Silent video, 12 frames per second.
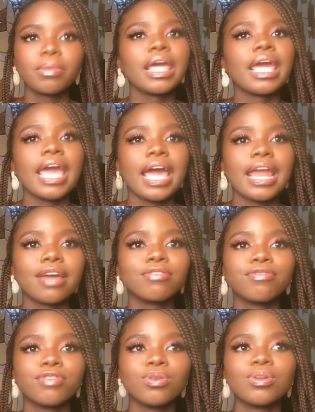and I
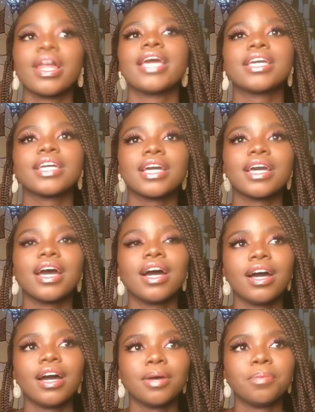feel like
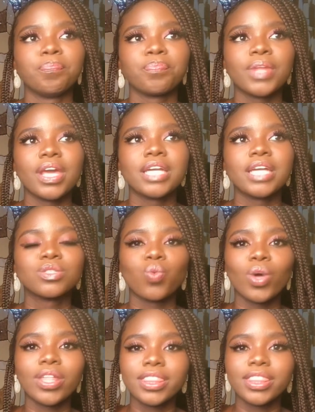um, it's
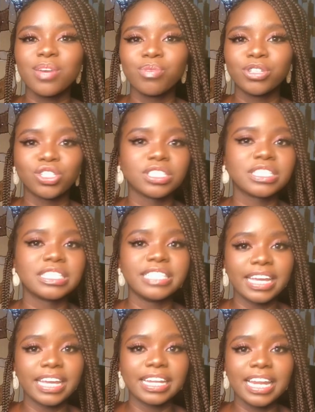one thing we just
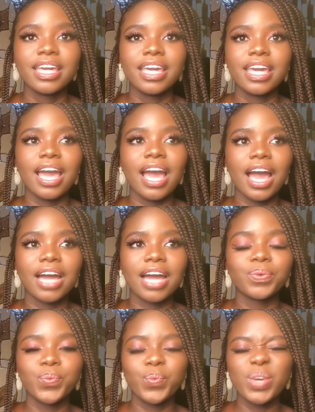neglect
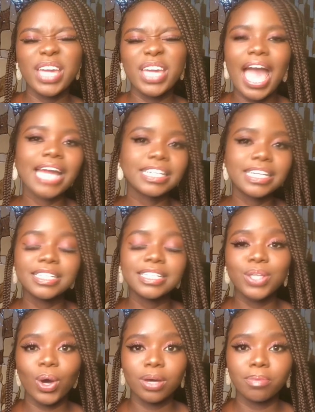and we hardly
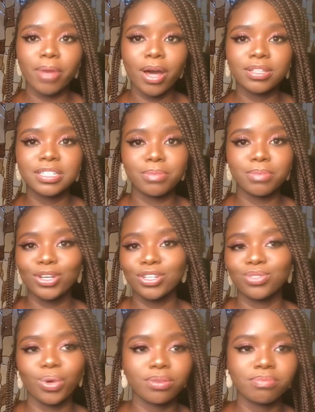talk about because,
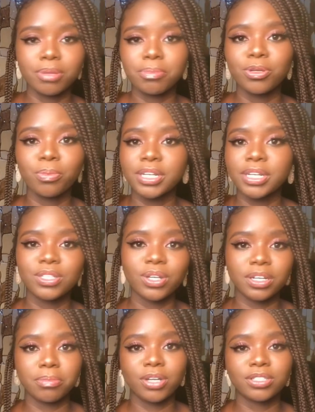well, maybe nobody's talking
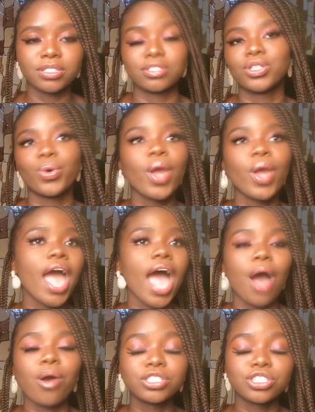about it. So I
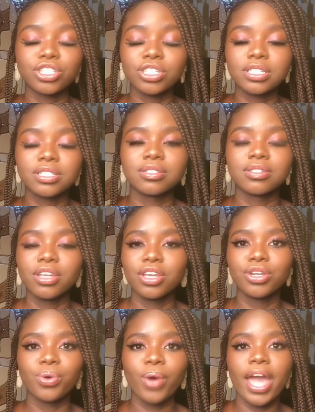want to just, you
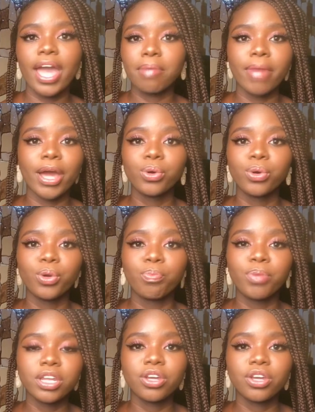know, hear my own
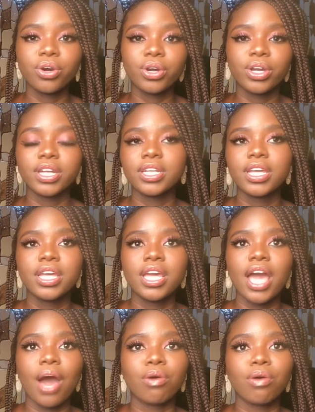opinion.
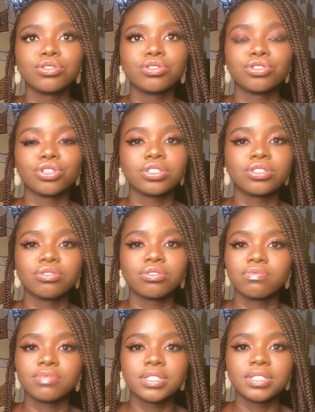I want to just
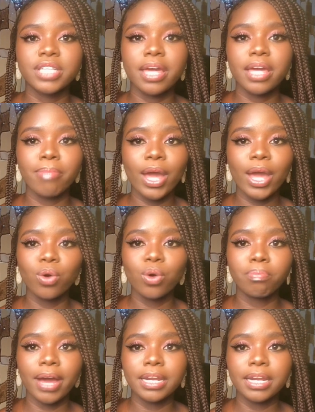say my own
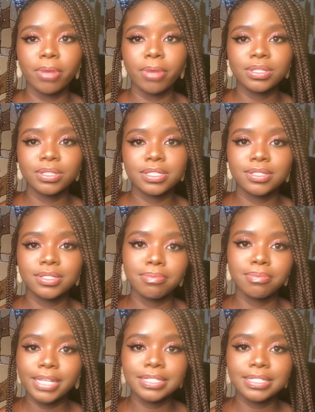mind about it. You
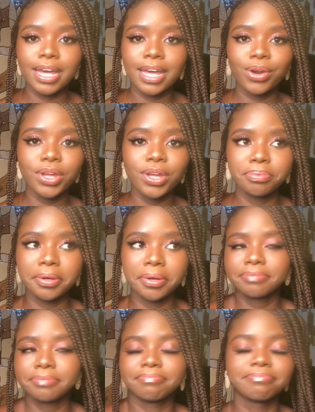might disagree. Well,
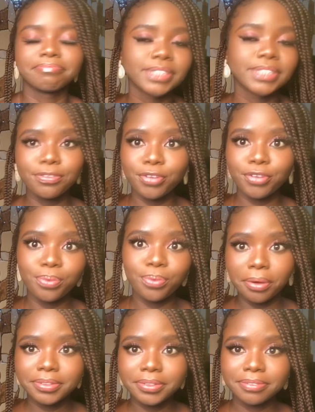it's a free
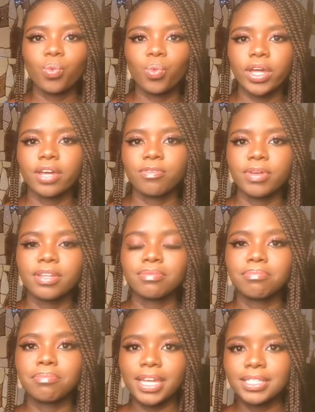world. We have
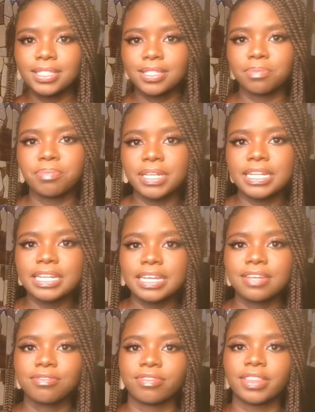been made to
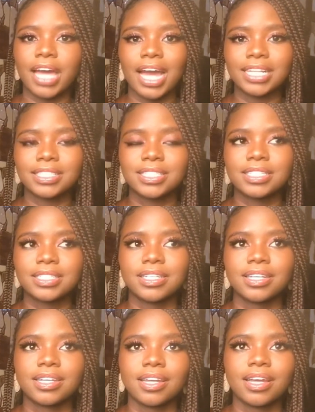believe that
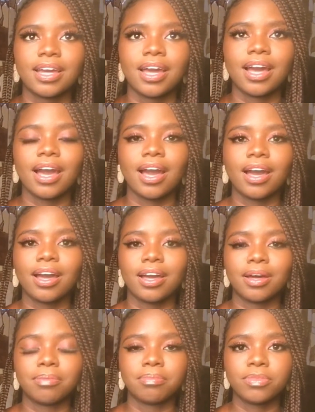
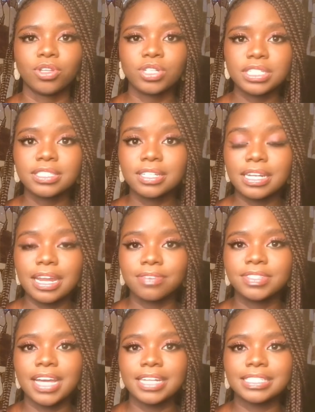um, using the
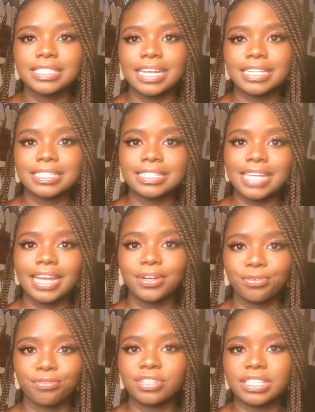left hand is like a sign
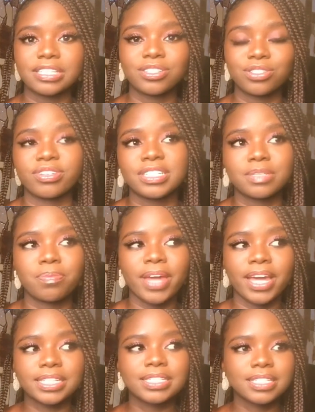of
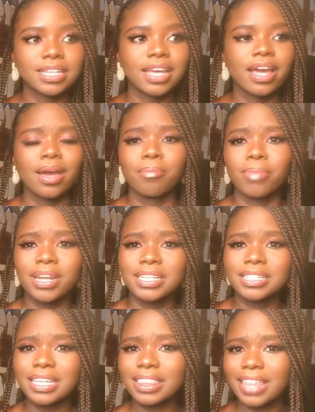disrespect. But is
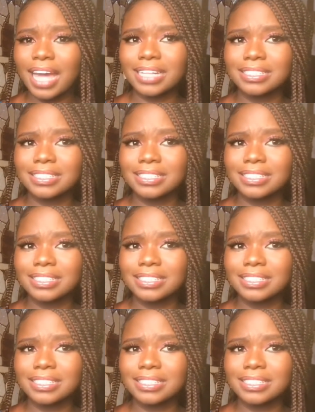it that